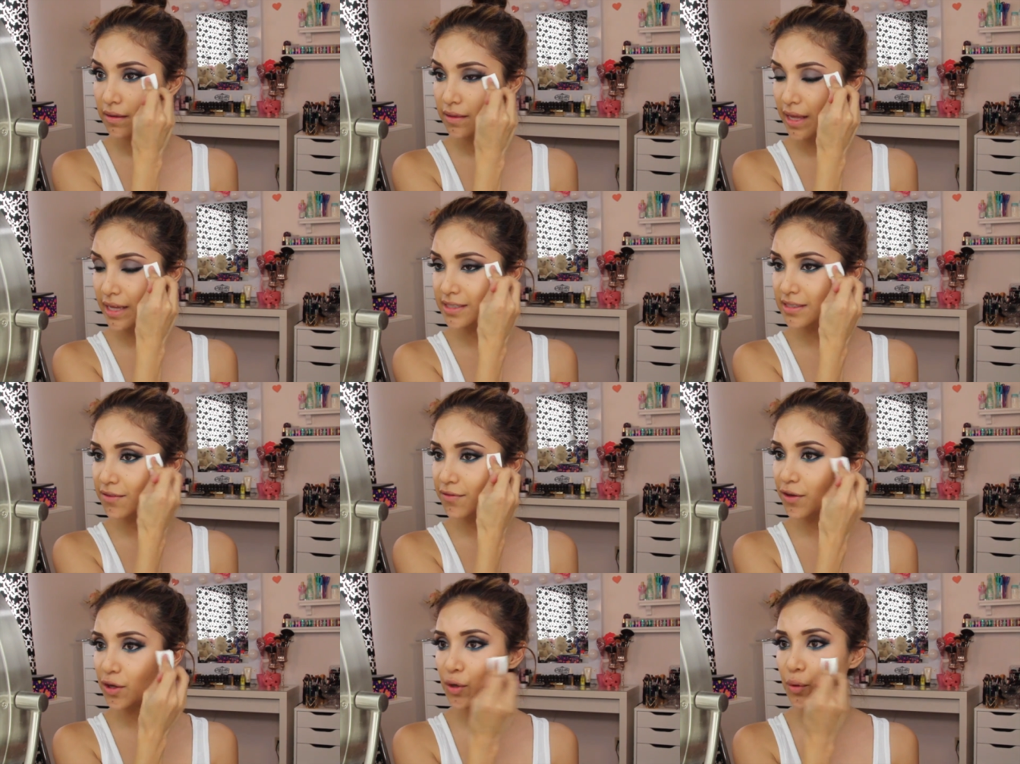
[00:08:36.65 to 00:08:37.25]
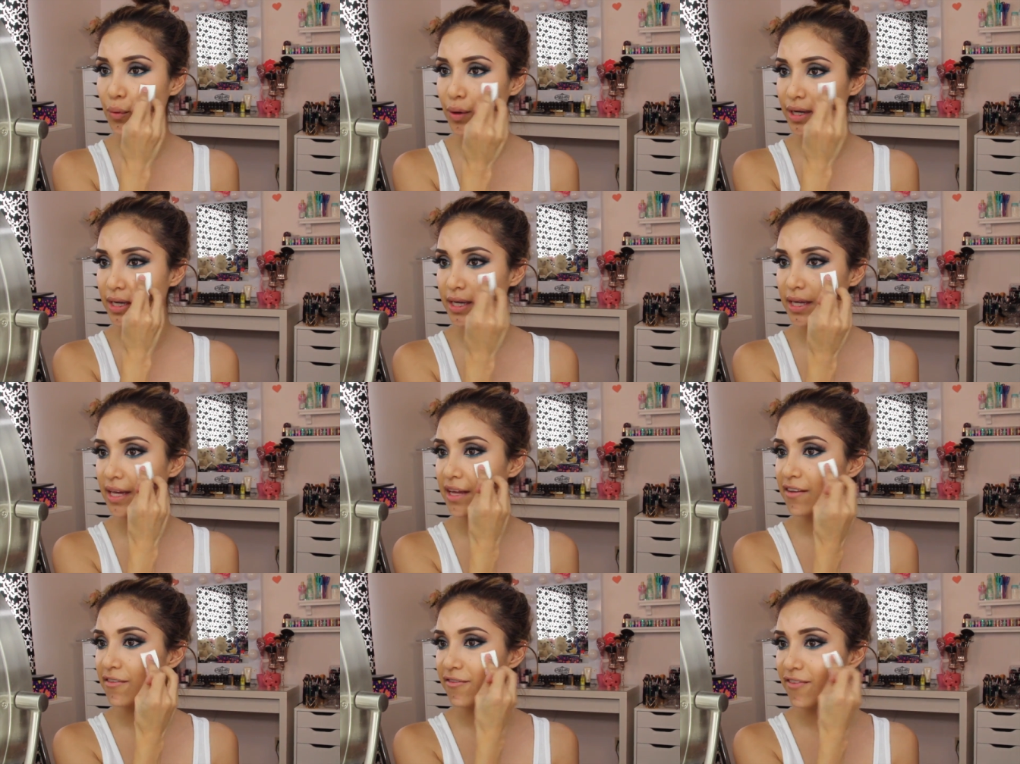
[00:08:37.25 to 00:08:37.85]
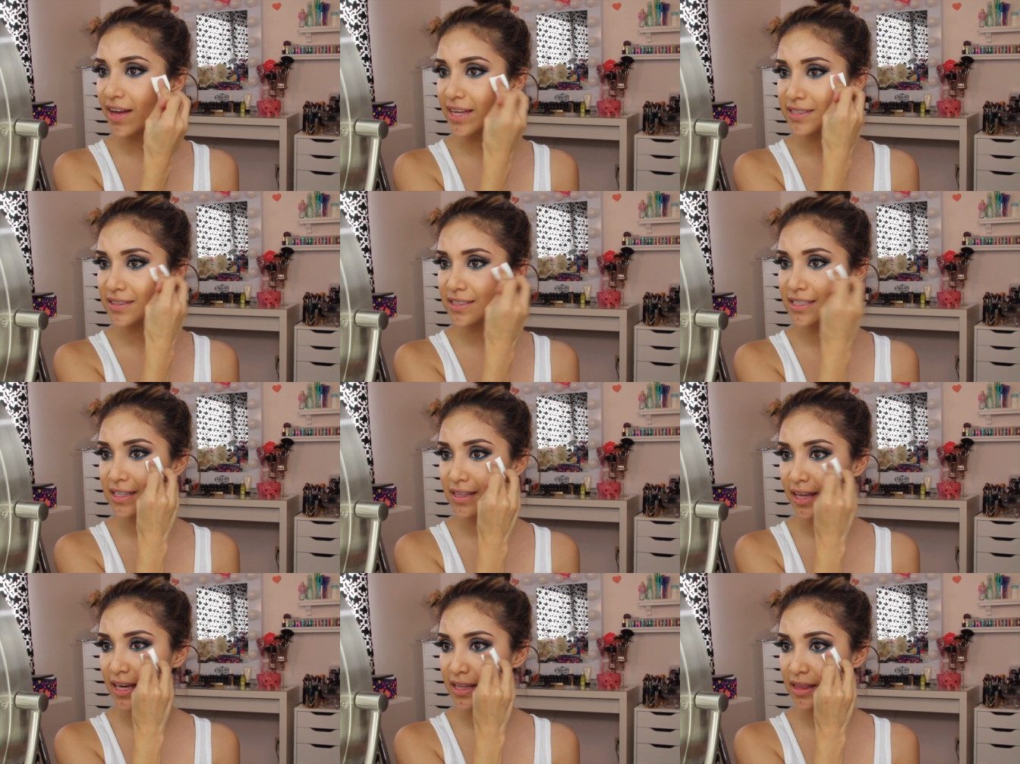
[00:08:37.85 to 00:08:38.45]
That's if you don't want to
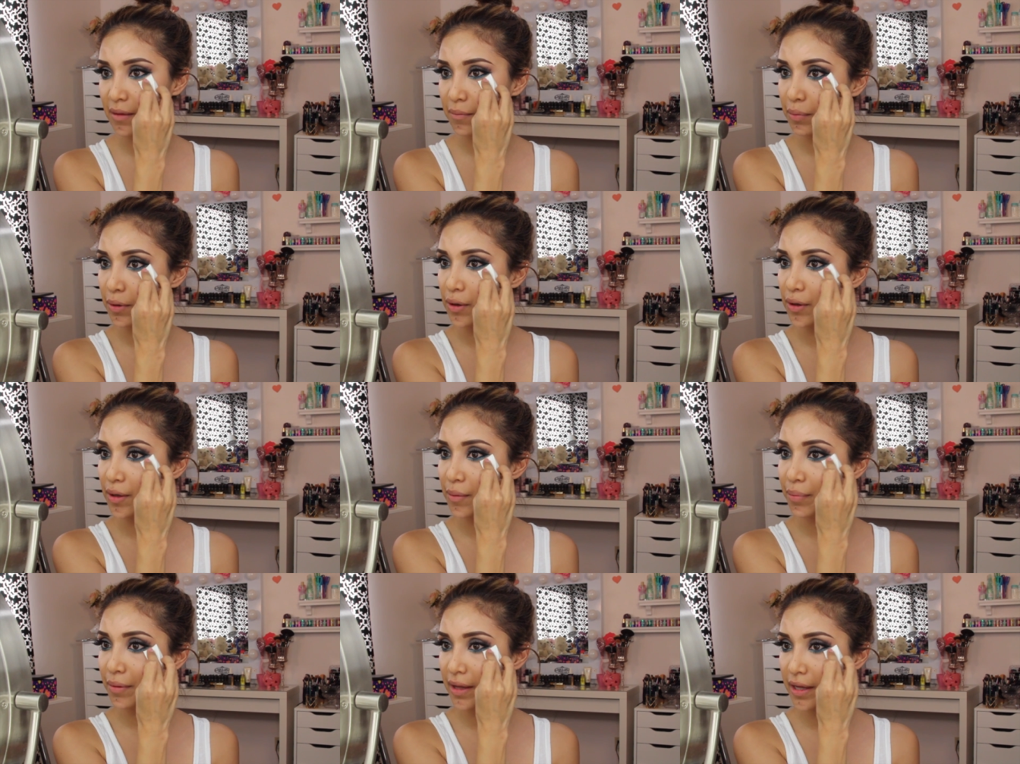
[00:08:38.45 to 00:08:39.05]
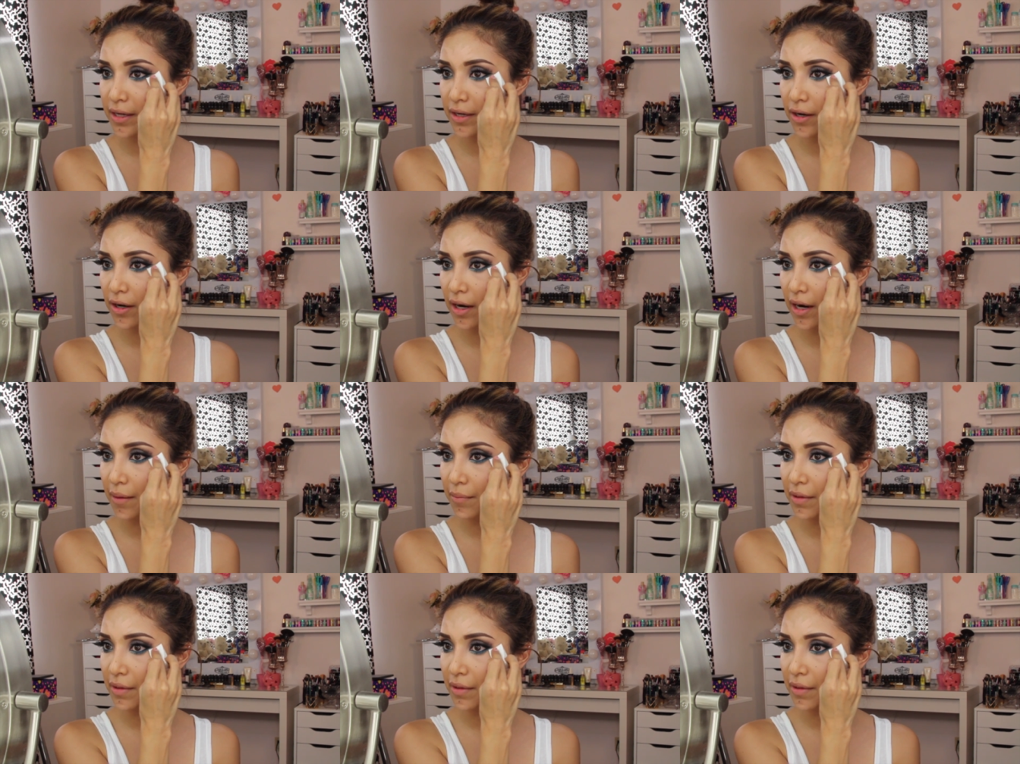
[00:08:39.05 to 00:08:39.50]
invest in like the beauty blender.